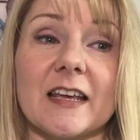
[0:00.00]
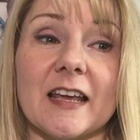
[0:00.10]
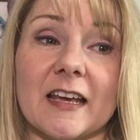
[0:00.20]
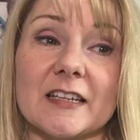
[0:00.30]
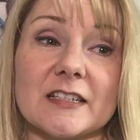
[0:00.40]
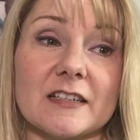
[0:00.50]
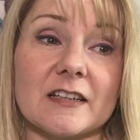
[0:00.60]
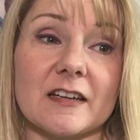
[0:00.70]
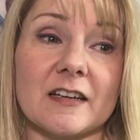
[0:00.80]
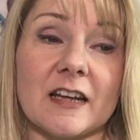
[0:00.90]
and
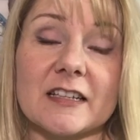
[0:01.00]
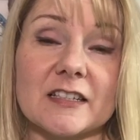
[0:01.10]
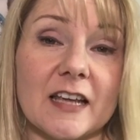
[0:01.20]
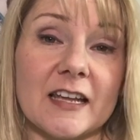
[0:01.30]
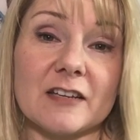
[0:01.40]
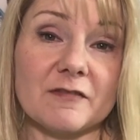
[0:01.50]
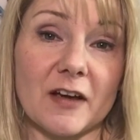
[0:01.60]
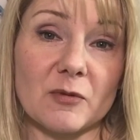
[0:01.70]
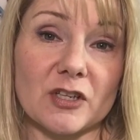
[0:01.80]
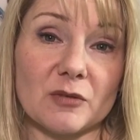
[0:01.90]
any
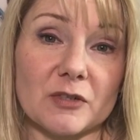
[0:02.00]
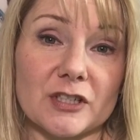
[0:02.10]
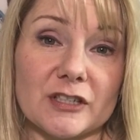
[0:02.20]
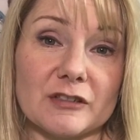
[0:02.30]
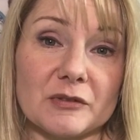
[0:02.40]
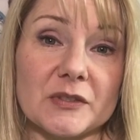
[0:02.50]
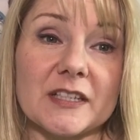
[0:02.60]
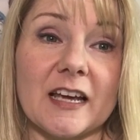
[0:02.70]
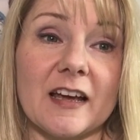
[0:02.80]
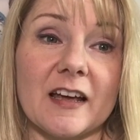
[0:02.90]
fabric you want to use,
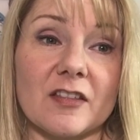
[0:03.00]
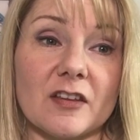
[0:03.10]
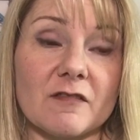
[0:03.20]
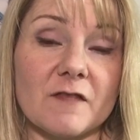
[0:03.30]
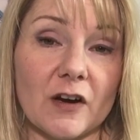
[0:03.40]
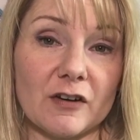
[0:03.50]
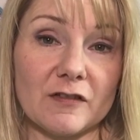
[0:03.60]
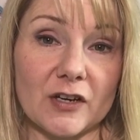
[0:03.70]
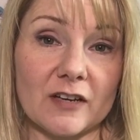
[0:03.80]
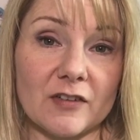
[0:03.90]
they're very
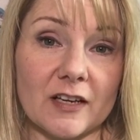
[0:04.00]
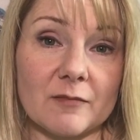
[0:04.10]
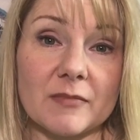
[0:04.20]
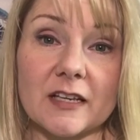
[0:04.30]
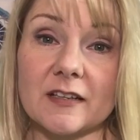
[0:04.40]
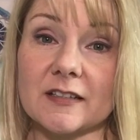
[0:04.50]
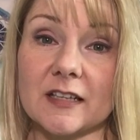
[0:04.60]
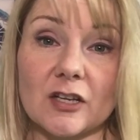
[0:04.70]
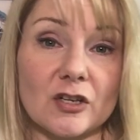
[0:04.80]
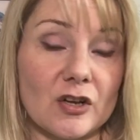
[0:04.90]
forgiving because
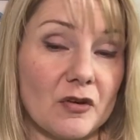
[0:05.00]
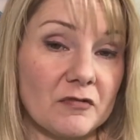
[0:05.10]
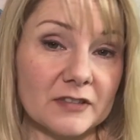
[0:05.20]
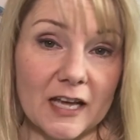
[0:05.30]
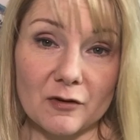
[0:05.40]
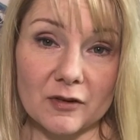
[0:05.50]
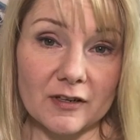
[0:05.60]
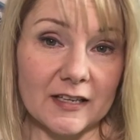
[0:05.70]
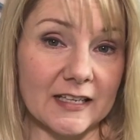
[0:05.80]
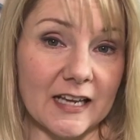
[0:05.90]
no
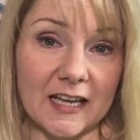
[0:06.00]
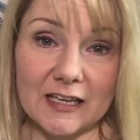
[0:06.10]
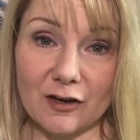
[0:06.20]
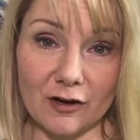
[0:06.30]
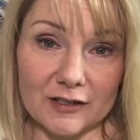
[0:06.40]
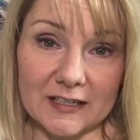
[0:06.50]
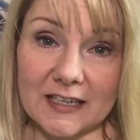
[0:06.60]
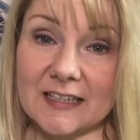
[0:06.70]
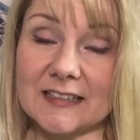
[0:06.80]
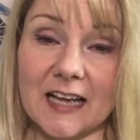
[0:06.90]
flower in any garden
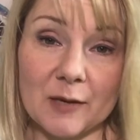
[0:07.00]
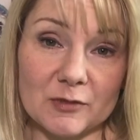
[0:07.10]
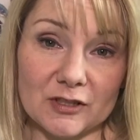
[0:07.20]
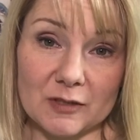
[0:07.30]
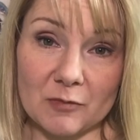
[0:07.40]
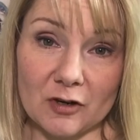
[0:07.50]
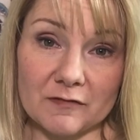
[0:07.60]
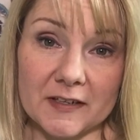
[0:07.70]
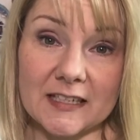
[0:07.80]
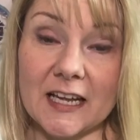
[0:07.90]
is absolutely
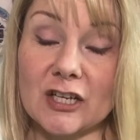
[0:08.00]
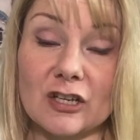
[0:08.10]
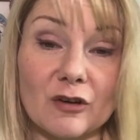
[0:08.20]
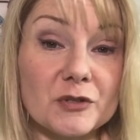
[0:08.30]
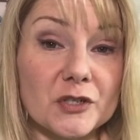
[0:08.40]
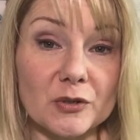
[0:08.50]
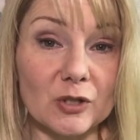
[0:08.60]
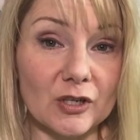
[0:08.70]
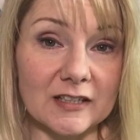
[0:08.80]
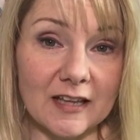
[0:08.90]
perfect and no two
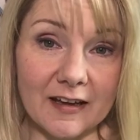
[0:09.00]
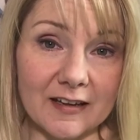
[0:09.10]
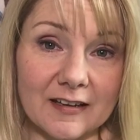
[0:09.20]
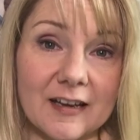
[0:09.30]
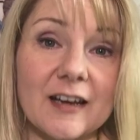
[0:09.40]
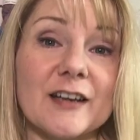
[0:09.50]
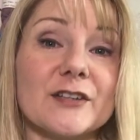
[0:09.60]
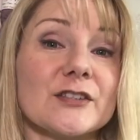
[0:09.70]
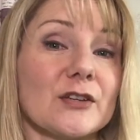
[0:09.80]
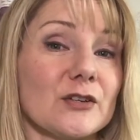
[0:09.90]
look alike.
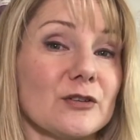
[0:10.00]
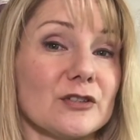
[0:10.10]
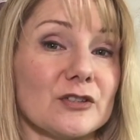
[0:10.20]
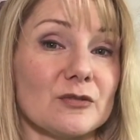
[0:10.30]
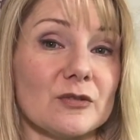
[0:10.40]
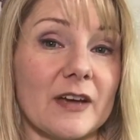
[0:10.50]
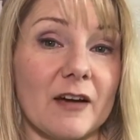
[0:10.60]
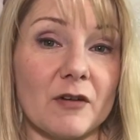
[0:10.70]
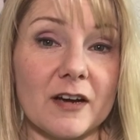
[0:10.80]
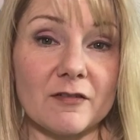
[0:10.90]
So you could do
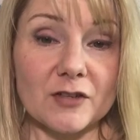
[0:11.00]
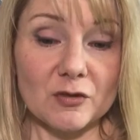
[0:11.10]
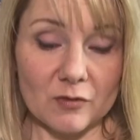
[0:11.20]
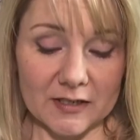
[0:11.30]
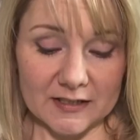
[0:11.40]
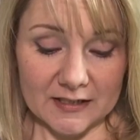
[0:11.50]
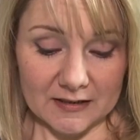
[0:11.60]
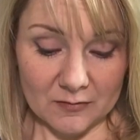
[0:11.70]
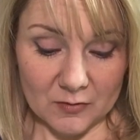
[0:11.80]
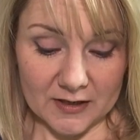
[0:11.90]
however you want,
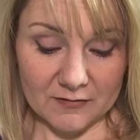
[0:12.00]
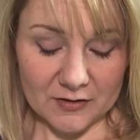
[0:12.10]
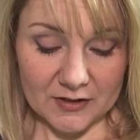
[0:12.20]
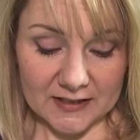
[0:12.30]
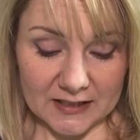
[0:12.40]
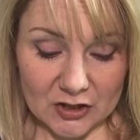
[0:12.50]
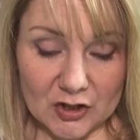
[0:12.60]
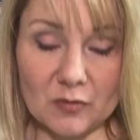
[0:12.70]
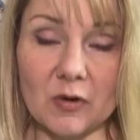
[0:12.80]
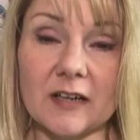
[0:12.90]
whatever stitch
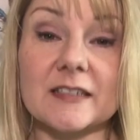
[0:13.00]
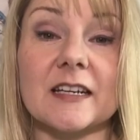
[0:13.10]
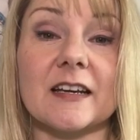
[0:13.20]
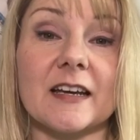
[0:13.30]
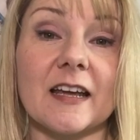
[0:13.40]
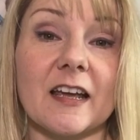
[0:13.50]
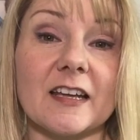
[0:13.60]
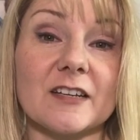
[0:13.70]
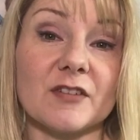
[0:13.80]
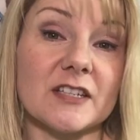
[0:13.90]
you want,
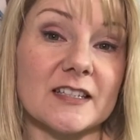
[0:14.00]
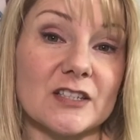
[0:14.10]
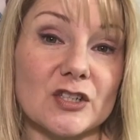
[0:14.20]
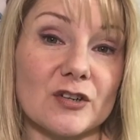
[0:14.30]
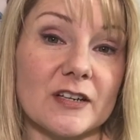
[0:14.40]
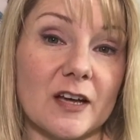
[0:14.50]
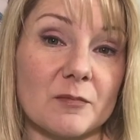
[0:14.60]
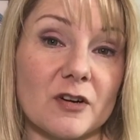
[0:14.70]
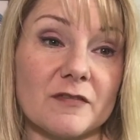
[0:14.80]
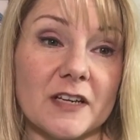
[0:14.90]
and if it doesn't turn out
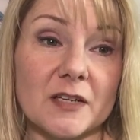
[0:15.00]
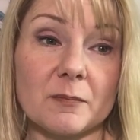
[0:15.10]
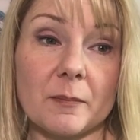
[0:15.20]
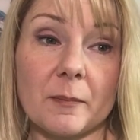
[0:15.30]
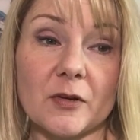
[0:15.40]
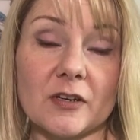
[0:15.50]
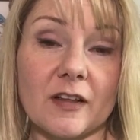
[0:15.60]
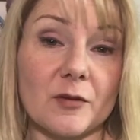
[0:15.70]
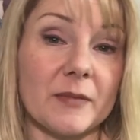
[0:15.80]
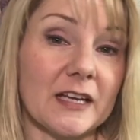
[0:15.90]
perfect, put
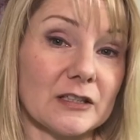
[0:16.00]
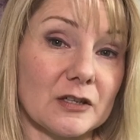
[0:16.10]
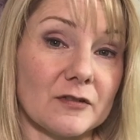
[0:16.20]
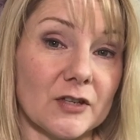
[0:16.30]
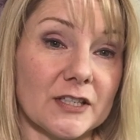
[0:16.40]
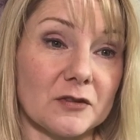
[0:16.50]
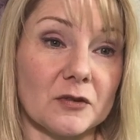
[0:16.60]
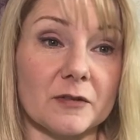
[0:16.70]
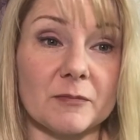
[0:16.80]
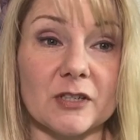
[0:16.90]
another petal over it
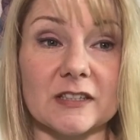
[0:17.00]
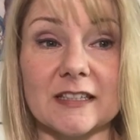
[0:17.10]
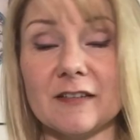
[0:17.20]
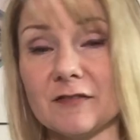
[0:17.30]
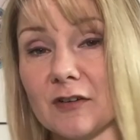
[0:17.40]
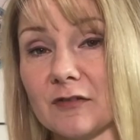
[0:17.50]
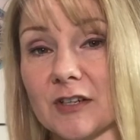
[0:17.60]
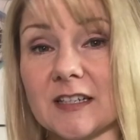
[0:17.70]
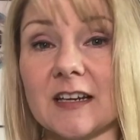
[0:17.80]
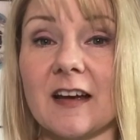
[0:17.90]
or put a leaf over
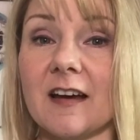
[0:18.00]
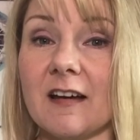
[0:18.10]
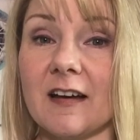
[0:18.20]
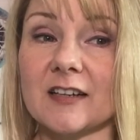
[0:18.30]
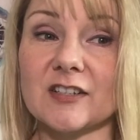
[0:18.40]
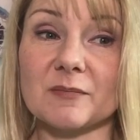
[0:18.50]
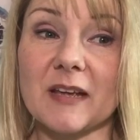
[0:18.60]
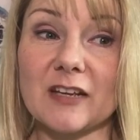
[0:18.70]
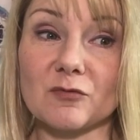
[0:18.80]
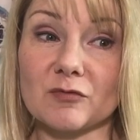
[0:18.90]
it. Just
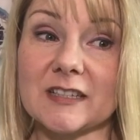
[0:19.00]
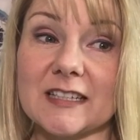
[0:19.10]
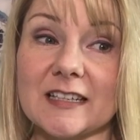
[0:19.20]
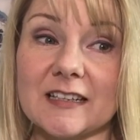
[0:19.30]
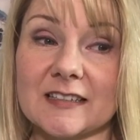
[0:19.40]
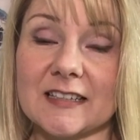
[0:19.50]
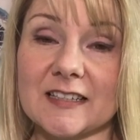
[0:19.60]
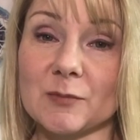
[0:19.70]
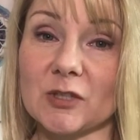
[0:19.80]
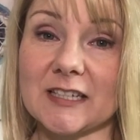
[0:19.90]
make it really
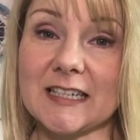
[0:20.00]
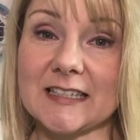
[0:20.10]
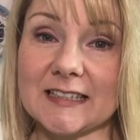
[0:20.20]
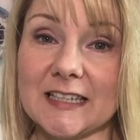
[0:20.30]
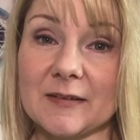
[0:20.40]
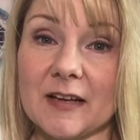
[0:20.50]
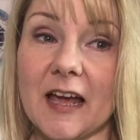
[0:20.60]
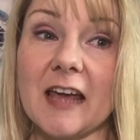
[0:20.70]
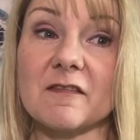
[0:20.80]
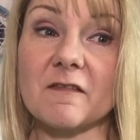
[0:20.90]
accessible and easy
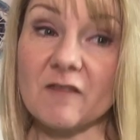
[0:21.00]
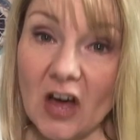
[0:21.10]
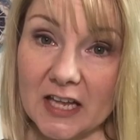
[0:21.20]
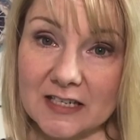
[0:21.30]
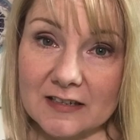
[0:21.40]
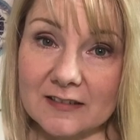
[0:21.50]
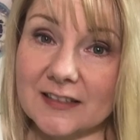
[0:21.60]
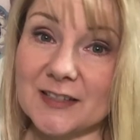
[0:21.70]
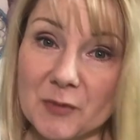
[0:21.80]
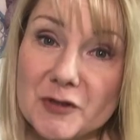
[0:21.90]
and fun.
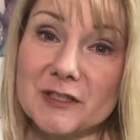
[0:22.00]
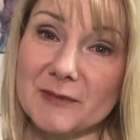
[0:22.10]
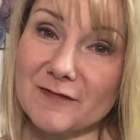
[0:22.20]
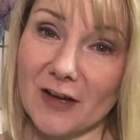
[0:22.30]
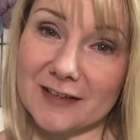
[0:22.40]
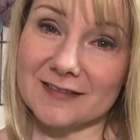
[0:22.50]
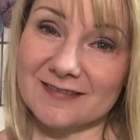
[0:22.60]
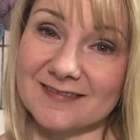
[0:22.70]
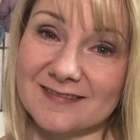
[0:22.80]
It's supposed to be fun.